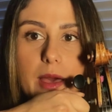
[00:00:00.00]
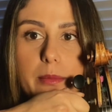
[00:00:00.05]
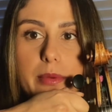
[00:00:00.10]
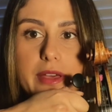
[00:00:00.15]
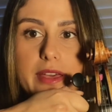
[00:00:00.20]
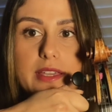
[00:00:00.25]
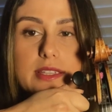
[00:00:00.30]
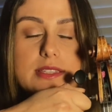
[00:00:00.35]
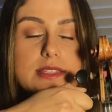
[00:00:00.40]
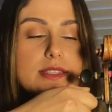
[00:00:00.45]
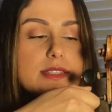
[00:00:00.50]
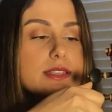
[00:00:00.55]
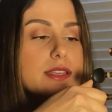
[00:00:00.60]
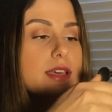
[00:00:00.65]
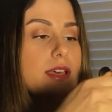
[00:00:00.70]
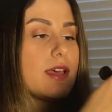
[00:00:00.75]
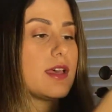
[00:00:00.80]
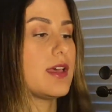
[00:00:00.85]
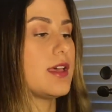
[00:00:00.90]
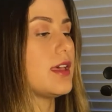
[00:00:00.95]
bit,
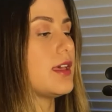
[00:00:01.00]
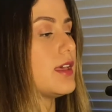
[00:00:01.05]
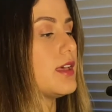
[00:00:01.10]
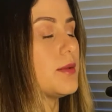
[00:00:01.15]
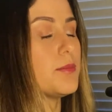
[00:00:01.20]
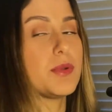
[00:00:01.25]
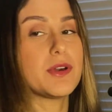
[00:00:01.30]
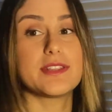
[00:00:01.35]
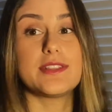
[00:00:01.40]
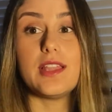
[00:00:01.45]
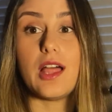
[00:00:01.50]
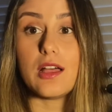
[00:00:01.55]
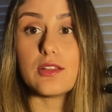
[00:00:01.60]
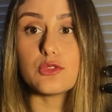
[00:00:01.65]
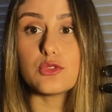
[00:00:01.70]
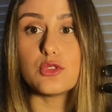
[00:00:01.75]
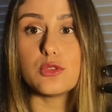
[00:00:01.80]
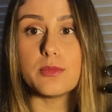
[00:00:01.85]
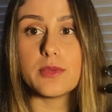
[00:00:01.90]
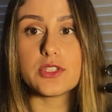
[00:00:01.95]
but
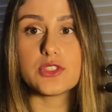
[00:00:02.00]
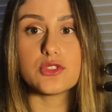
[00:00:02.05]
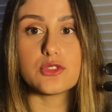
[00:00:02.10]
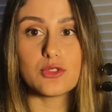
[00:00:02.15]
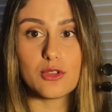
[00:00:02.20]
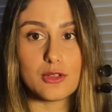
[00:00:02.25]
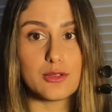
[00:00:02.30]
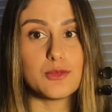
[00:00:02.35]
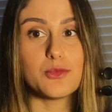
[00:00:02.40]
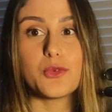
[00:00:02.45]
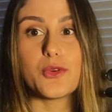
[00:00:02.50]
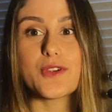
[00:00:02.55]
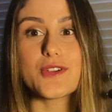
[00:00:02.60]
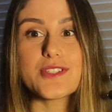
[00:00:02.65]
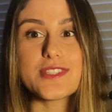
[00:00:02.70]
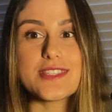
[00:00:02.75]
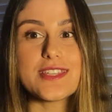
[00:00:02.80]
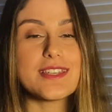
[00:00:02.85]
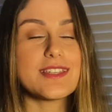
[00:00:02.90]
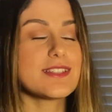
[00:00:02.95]
not too much, don't
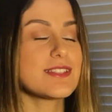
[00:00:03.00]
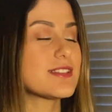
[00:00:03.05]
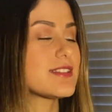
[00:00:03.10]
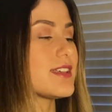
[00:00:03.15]
force it.